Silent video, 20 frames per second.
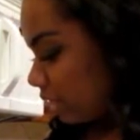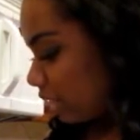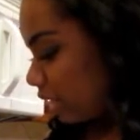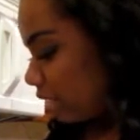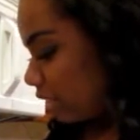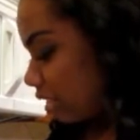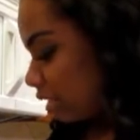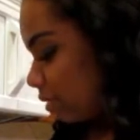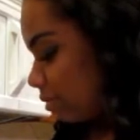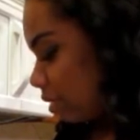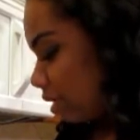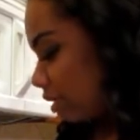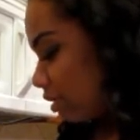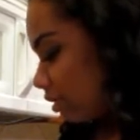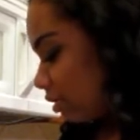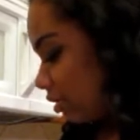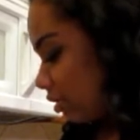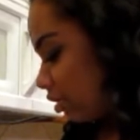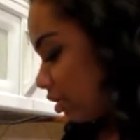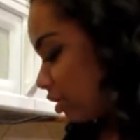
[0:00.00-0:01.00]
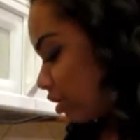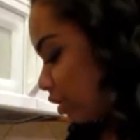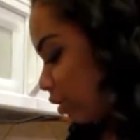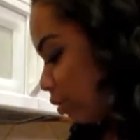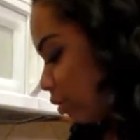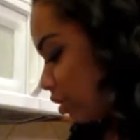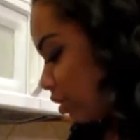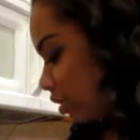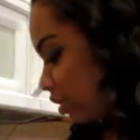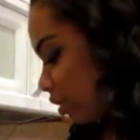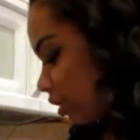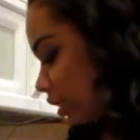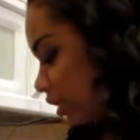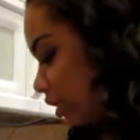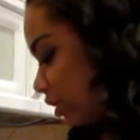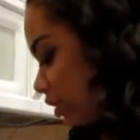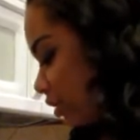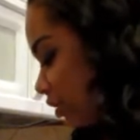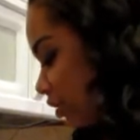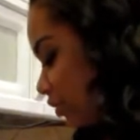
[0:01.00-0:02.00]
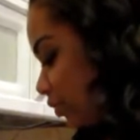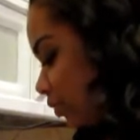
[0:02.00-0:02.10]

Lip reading: And it smells so good.